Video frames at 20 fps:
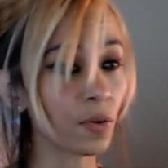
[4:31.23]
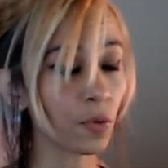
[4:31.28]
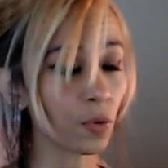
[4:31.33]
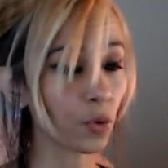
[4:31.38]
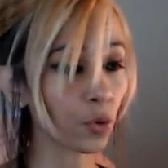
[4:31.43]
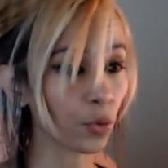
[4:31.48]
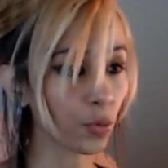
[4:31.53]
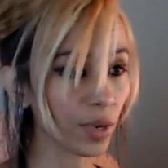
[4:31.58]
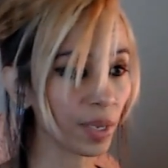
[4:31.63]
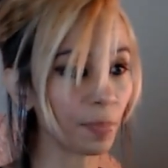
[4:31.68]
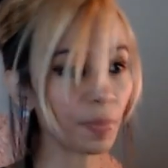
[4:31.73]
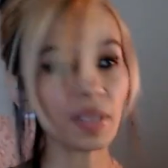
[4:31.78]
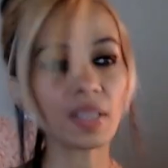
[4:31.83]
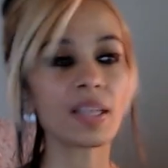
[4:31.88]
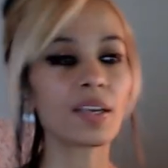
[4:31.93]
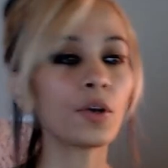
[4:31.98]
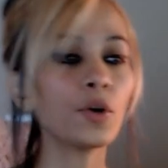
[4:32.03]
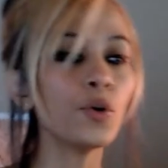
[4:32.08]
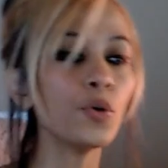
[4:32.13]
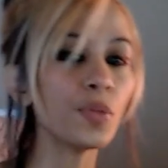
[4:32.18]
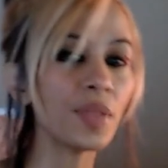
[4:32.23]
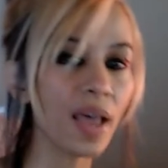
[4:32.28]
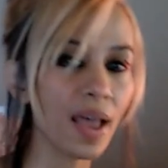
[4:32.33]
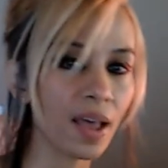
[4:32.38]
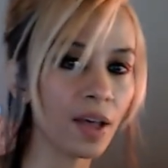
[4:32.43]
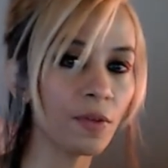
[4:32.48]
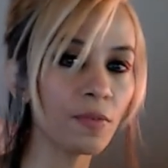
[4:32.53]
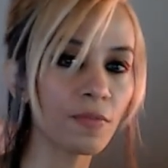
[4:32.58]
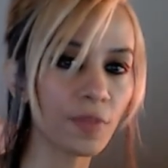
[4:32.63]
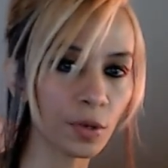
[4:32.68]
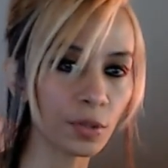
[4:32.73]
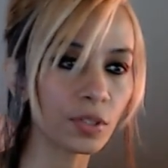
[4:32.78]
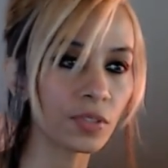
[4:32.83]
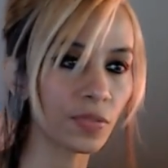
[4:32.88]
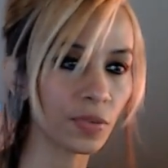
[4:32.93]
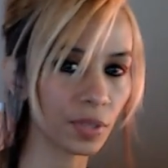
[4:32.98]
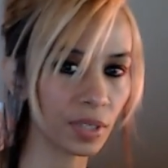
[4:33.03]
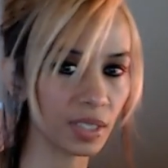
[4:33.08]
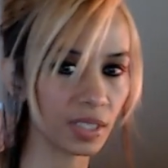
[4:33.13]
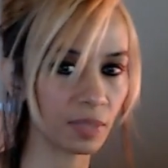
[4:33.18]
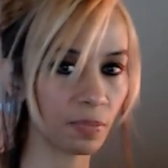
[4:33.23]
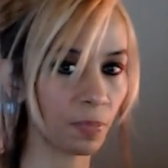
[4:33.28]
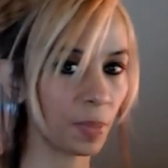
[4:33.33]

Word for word: creepy like who the hell votes for these